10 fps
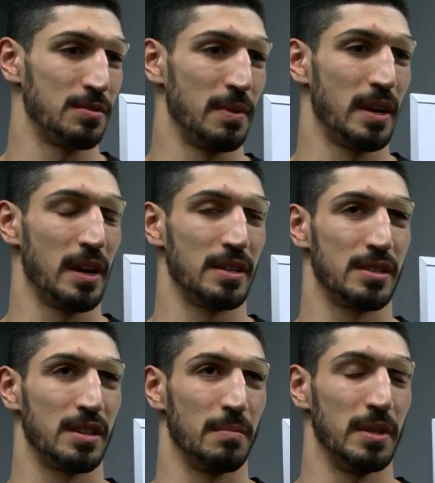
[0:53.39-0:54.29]
it is also
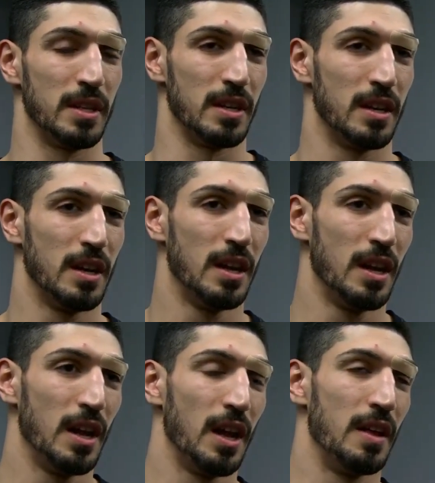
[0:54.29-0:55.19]
hard to deny that
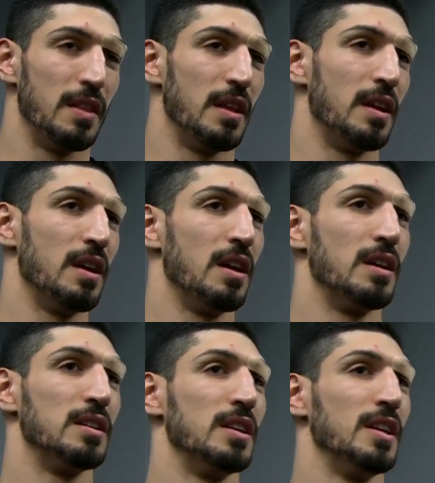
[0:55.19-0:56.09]
his production on the court
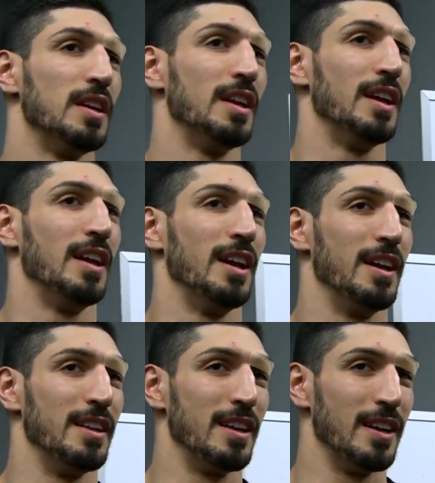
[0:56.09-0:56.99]
dipped last season.
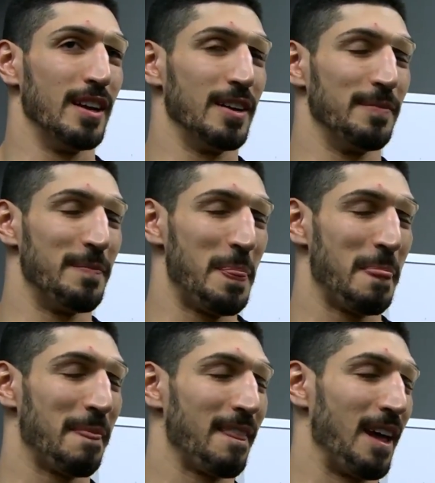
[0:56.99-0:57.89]
NBA
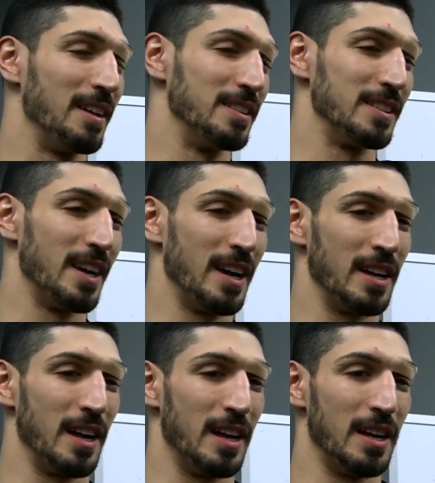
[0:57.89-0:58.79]
executives could
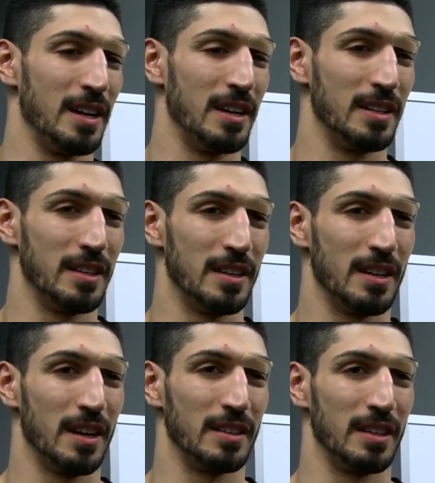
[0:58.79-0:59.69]
likely argue that he
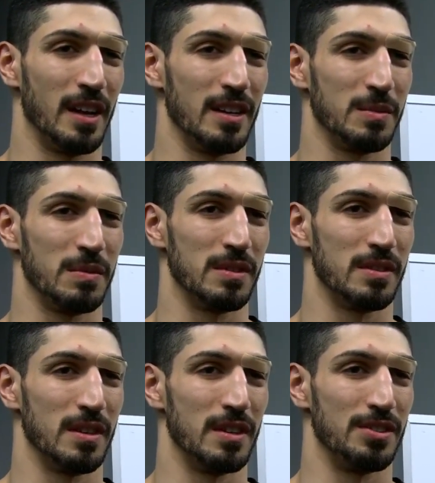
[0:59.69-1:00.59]
simply does not fit on
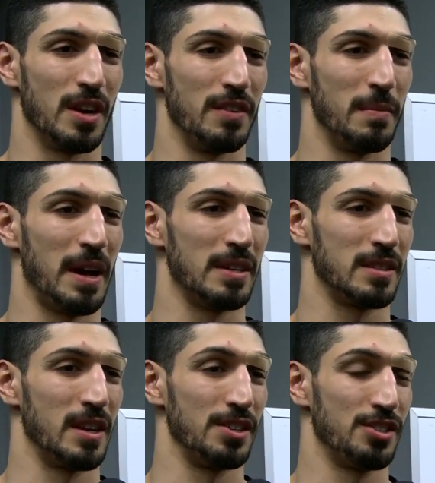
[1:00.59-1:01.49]
their roster. Enes
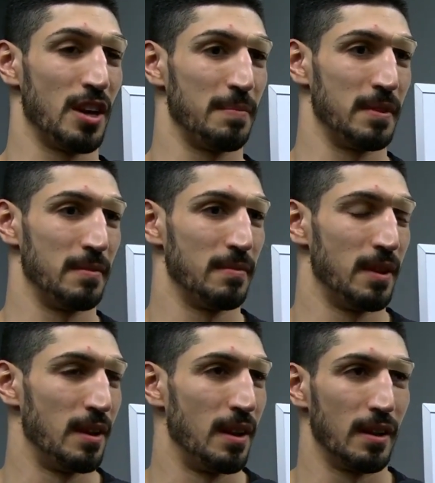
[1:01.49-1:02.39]
Kanter is an
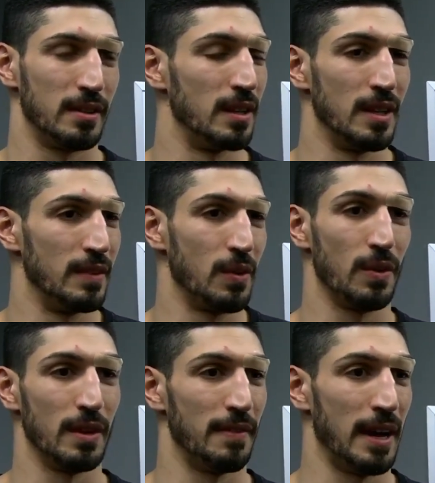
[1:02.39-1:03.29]
old-school big man
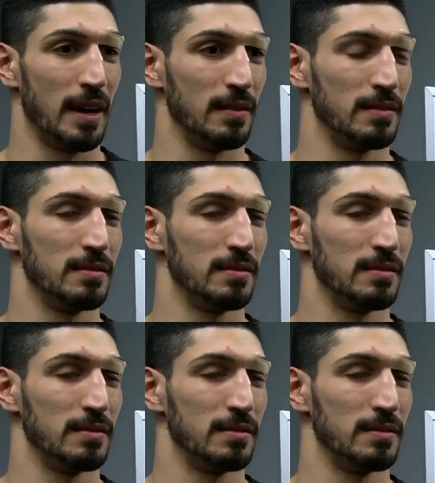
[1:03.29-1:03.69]
who has no